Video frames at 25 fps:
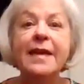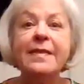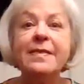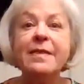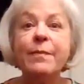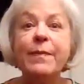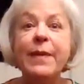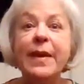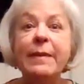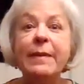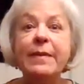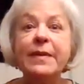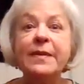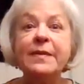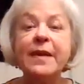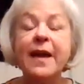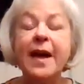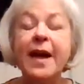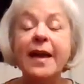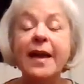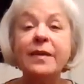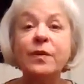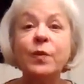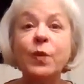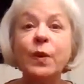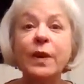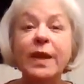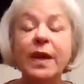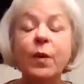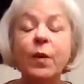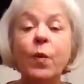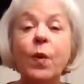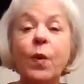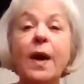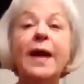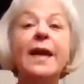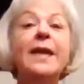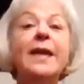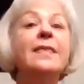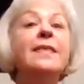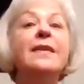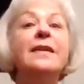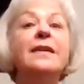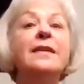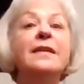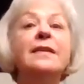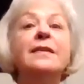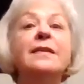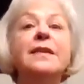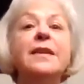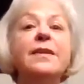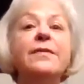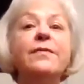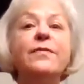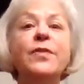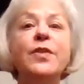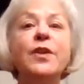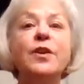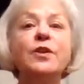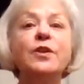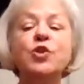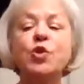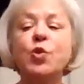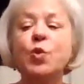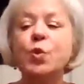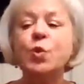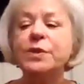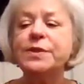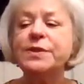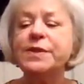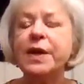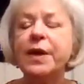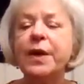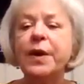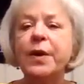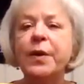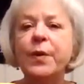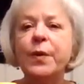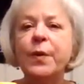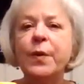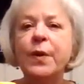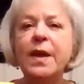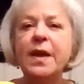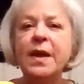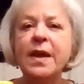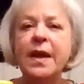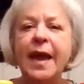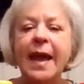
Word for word: and the baby's eyes will get wide and they'll lift their torso